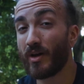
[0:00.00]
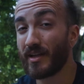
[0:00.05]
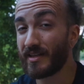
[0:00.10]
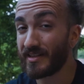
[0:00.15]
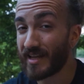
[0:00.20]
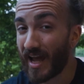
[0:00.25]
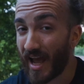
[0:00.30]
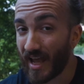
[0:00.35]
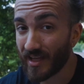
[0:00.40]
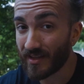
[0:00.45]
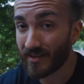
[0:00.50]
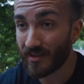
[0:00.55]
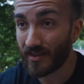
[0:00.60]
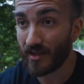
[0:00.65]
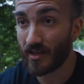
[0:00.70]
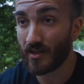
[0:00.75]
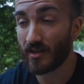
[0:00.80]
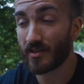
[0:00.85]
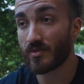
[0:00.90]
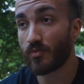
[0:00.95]
what diet to
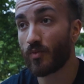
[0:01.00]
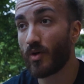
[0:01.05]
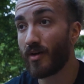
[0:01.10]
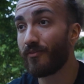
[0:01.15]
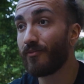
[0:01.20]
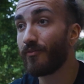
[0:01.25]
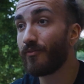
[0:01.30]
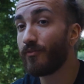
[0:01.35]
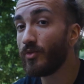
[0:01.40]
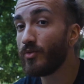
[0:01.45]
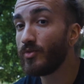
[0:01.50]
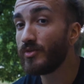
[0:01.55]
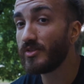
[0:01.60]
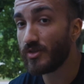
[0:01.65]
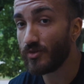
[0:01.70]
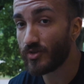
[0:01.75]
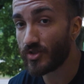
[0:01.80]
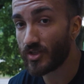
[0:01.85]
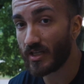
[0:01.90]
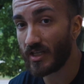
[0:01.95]
eat, it's what
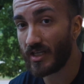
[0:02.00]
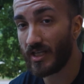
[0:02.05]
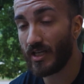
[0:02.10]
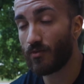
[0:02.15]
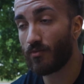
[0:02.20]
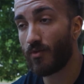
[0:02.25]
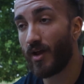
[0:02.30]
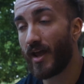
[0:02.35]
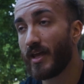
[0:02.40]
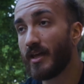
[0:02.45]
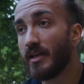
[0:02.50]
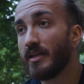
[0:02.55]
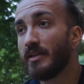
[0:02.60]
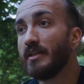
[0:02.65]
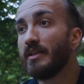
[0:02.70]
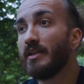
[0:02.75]
foods you should eat, right?